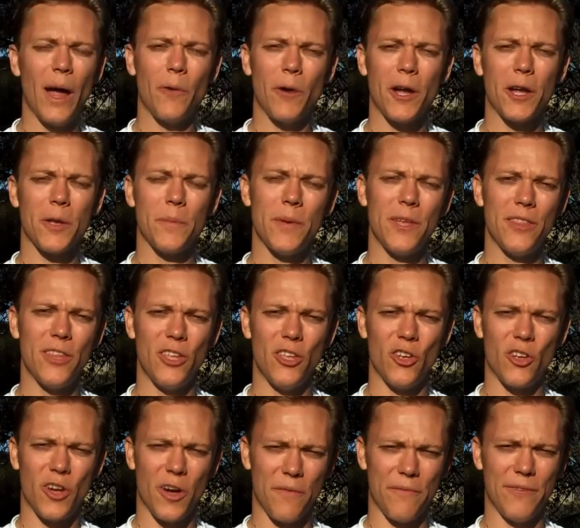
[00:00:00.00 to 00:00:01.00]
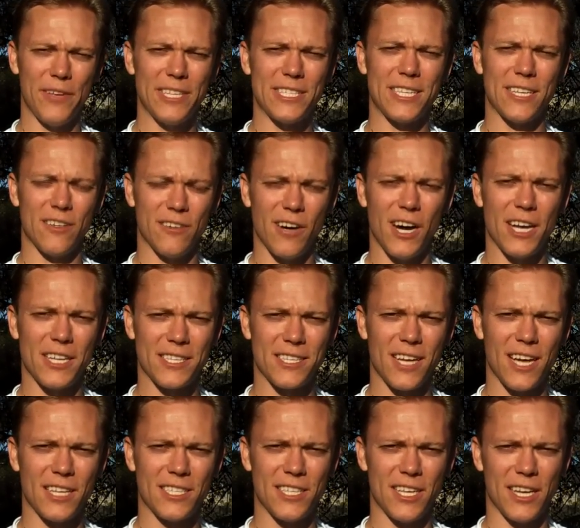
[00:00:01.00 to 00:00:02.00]
I recommend that you come visit La
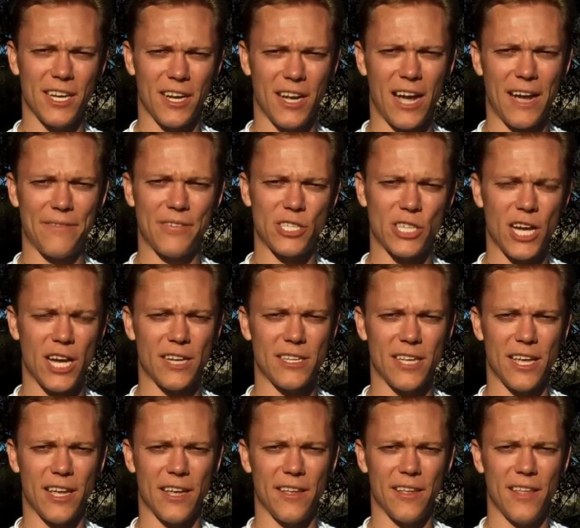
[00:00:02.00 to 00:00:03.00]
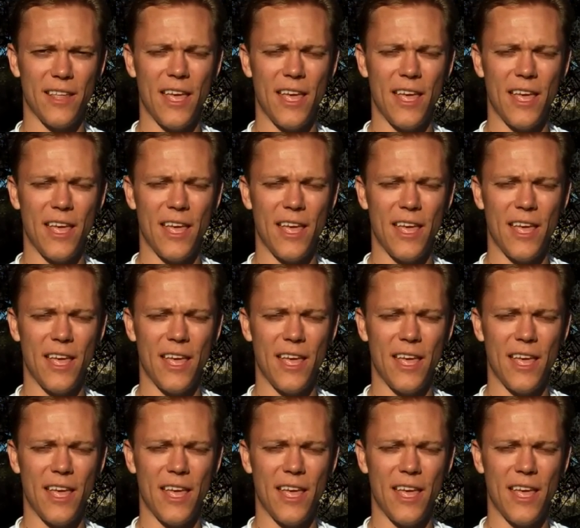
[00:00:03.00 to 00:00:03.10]
Estancia de Cafayate.